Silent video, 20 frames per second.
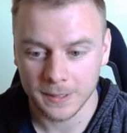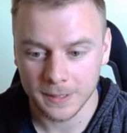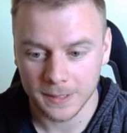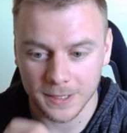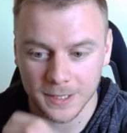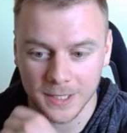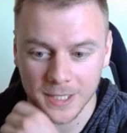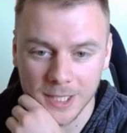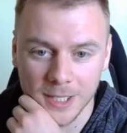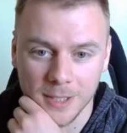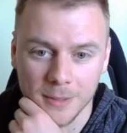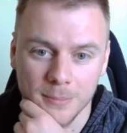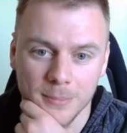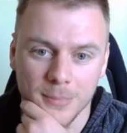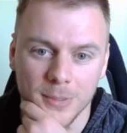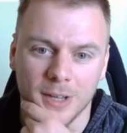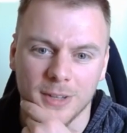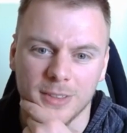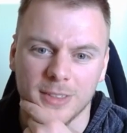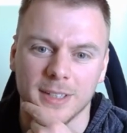Um, but
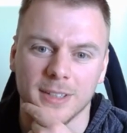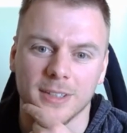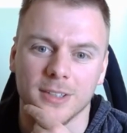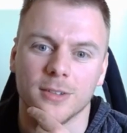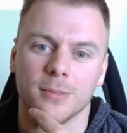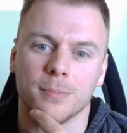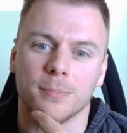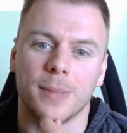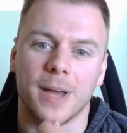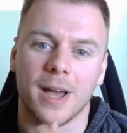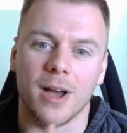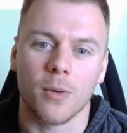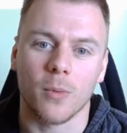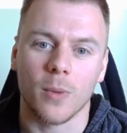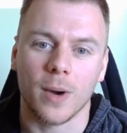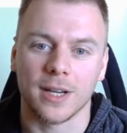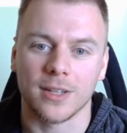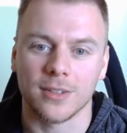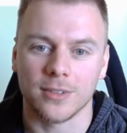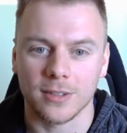I think there's better
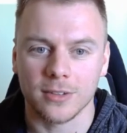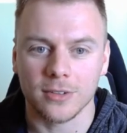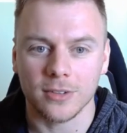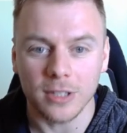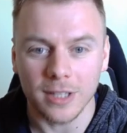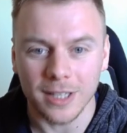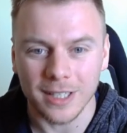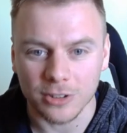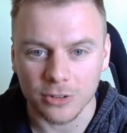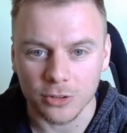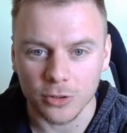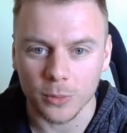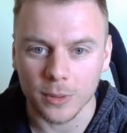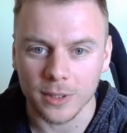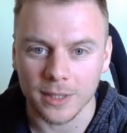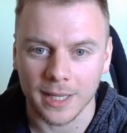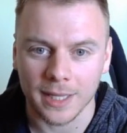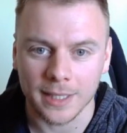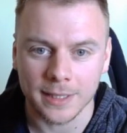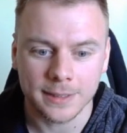ways of, of doing
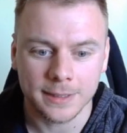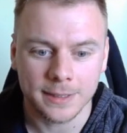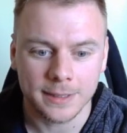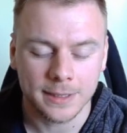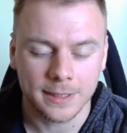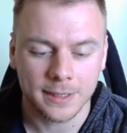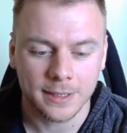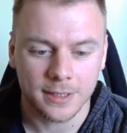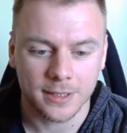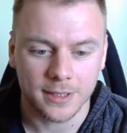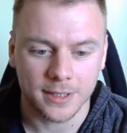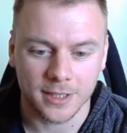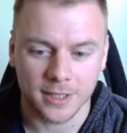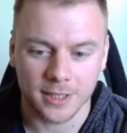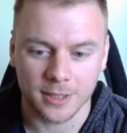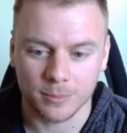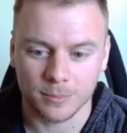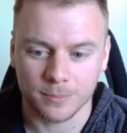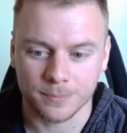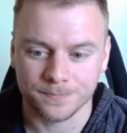that.
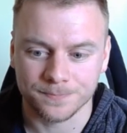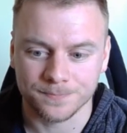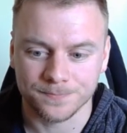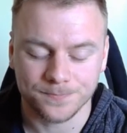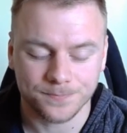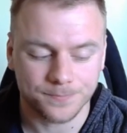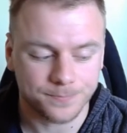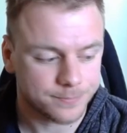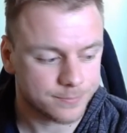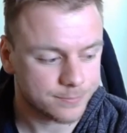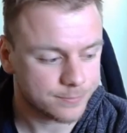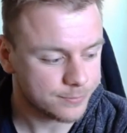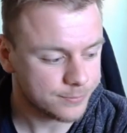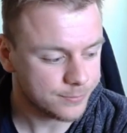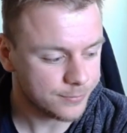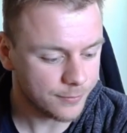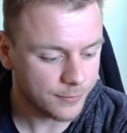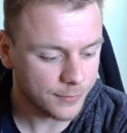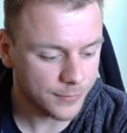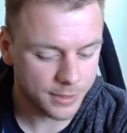Um,
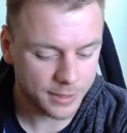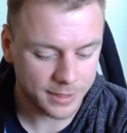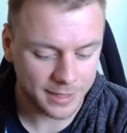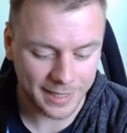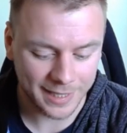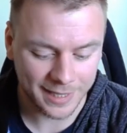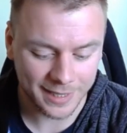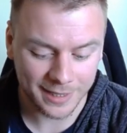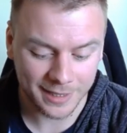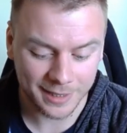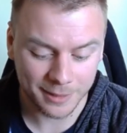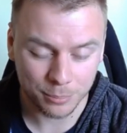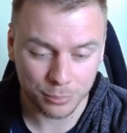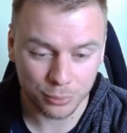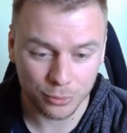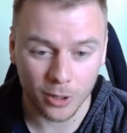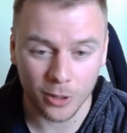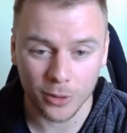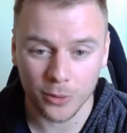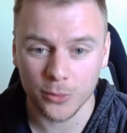uh,
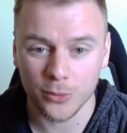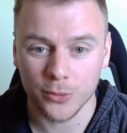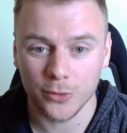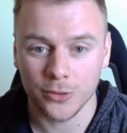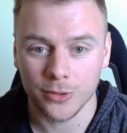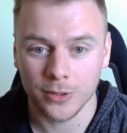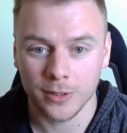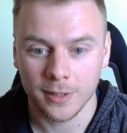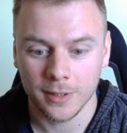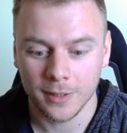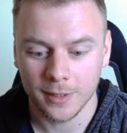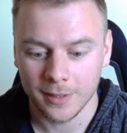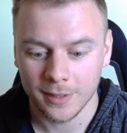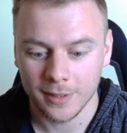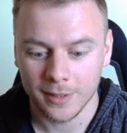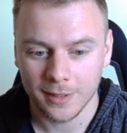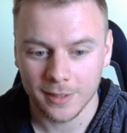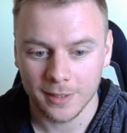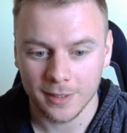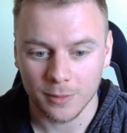pros
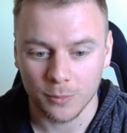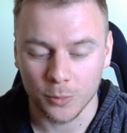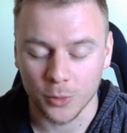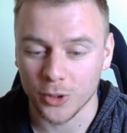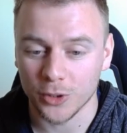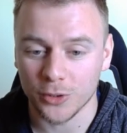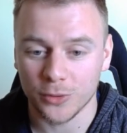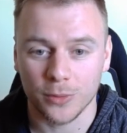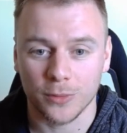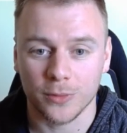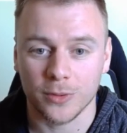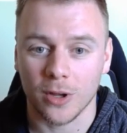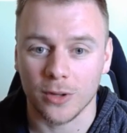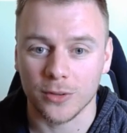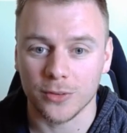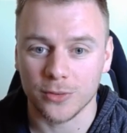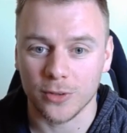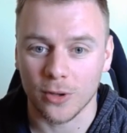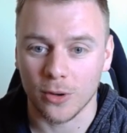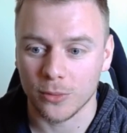works with
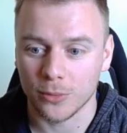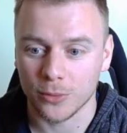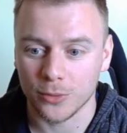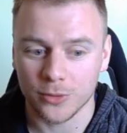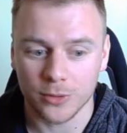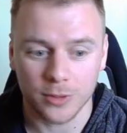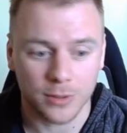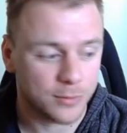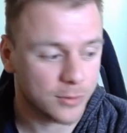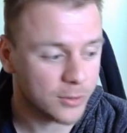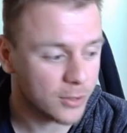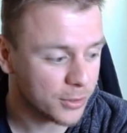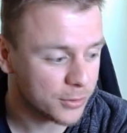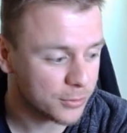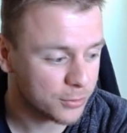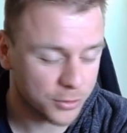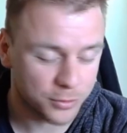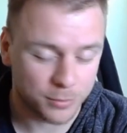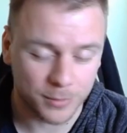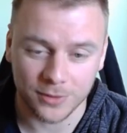consoles if you've got
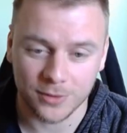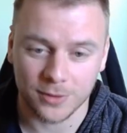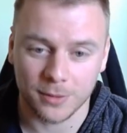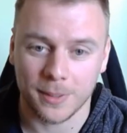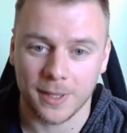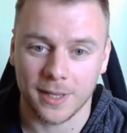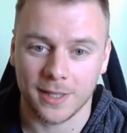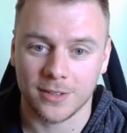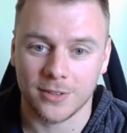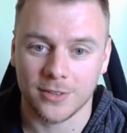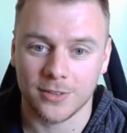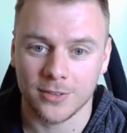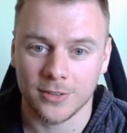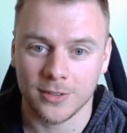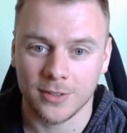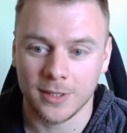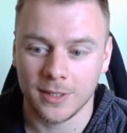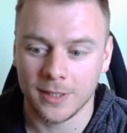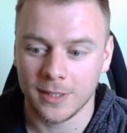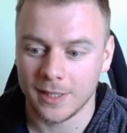Thrustmaster base
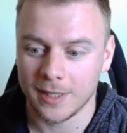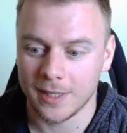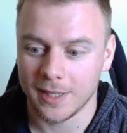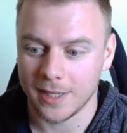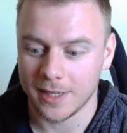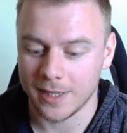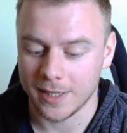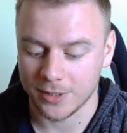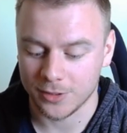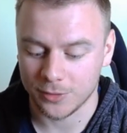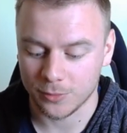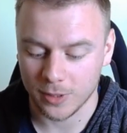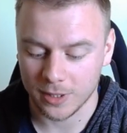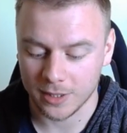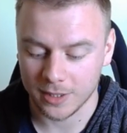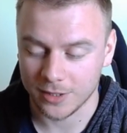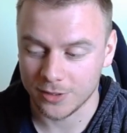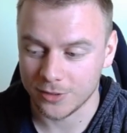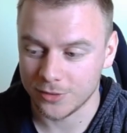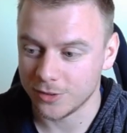as well
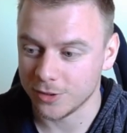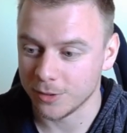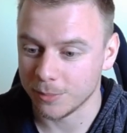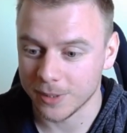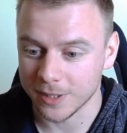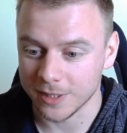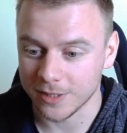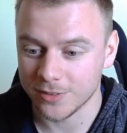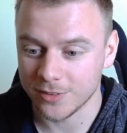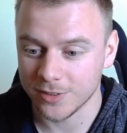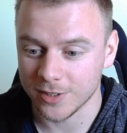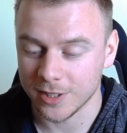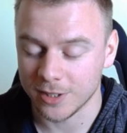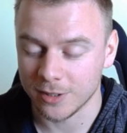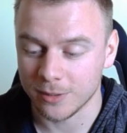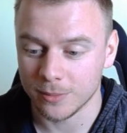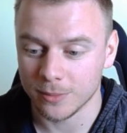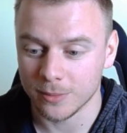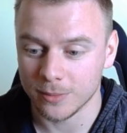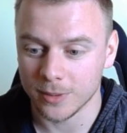as your PC.
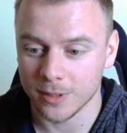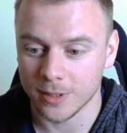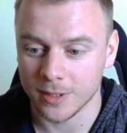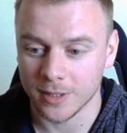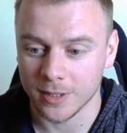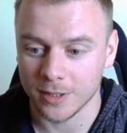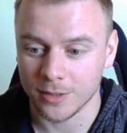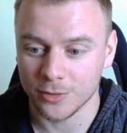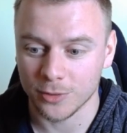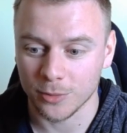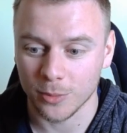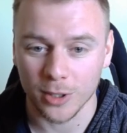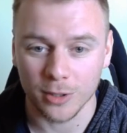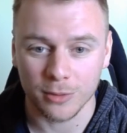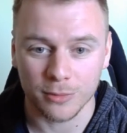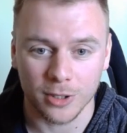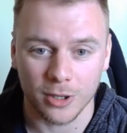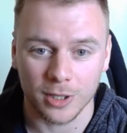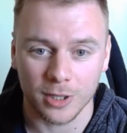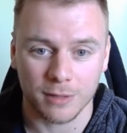Uh, so
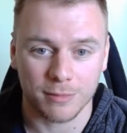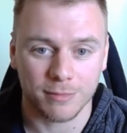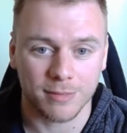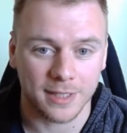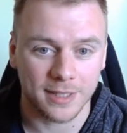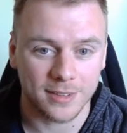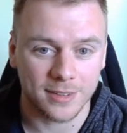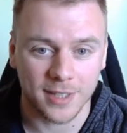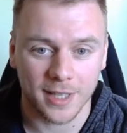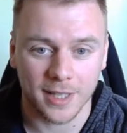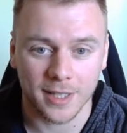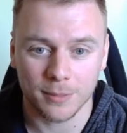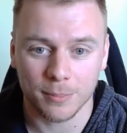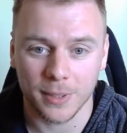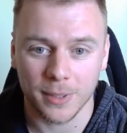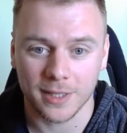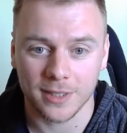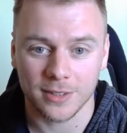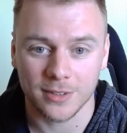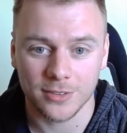over like a Fanatec
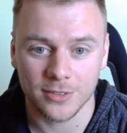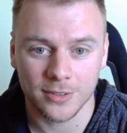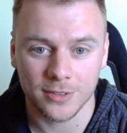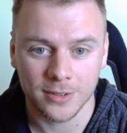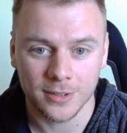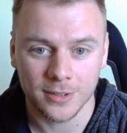base,